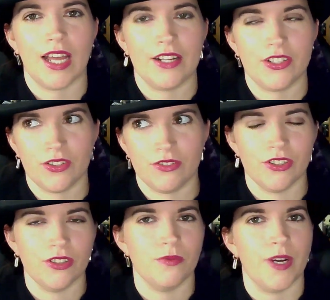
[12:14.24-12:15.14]
I don't
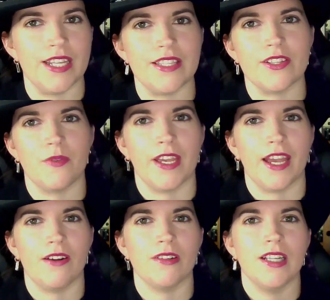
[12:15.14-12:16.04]
know when it's coming
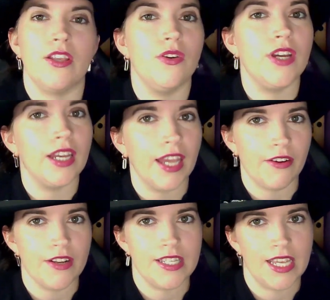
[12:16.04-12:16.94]
out. You can
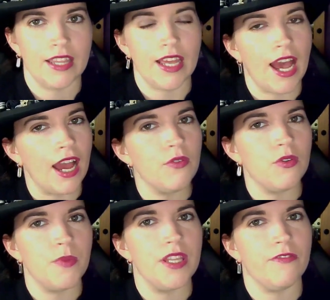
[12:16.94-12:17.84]
guarantee that I will
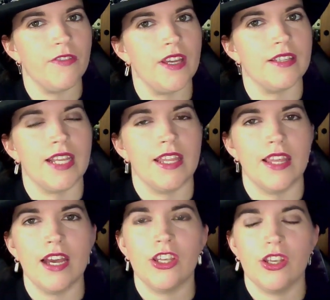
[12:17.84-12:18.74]
be the first in
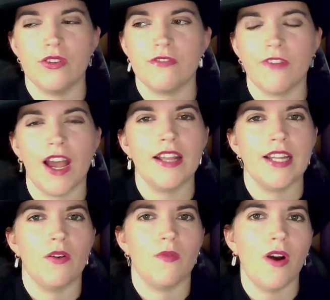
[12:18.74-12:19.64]
that queue to find
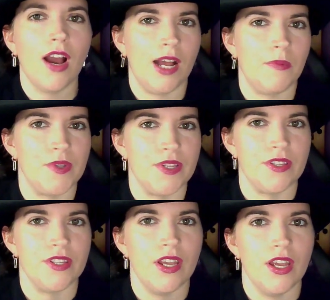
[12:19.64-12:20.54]
out what happens